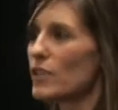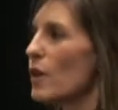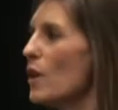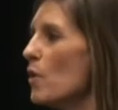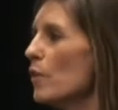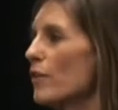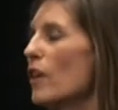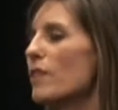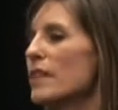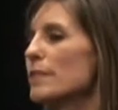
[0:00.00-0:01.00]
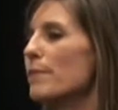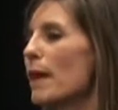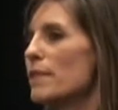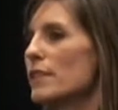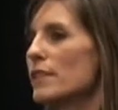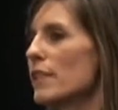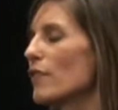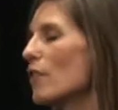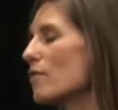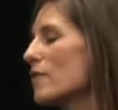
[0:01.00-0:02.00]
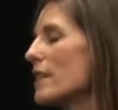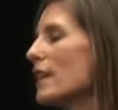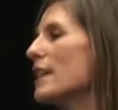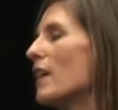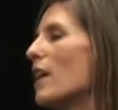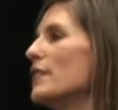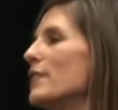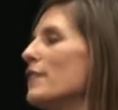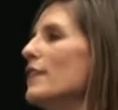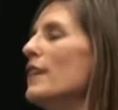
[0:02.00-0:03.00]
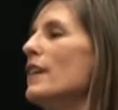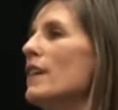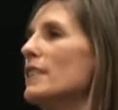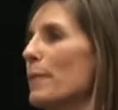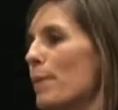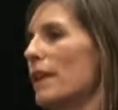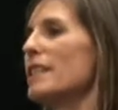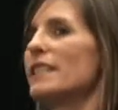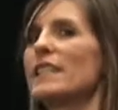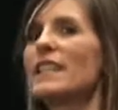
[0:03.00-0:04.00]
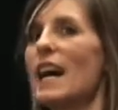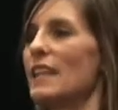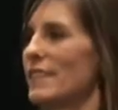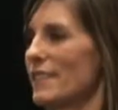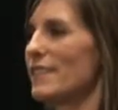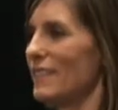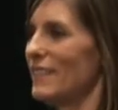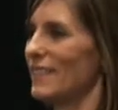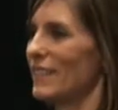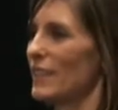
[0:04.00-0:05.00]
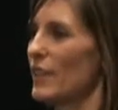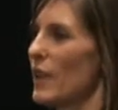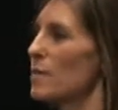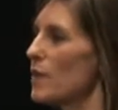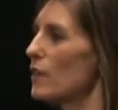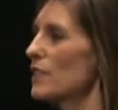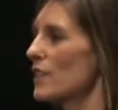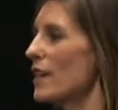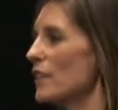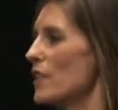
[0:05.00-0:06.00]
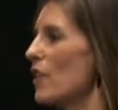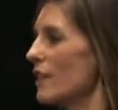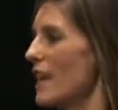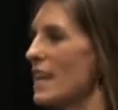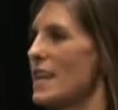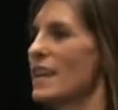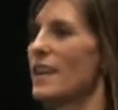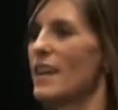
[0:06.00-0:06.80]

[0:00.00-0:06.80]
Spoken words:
So we've got these bubbers that have got really kind of depleted guts, you know, because they're actually not getting,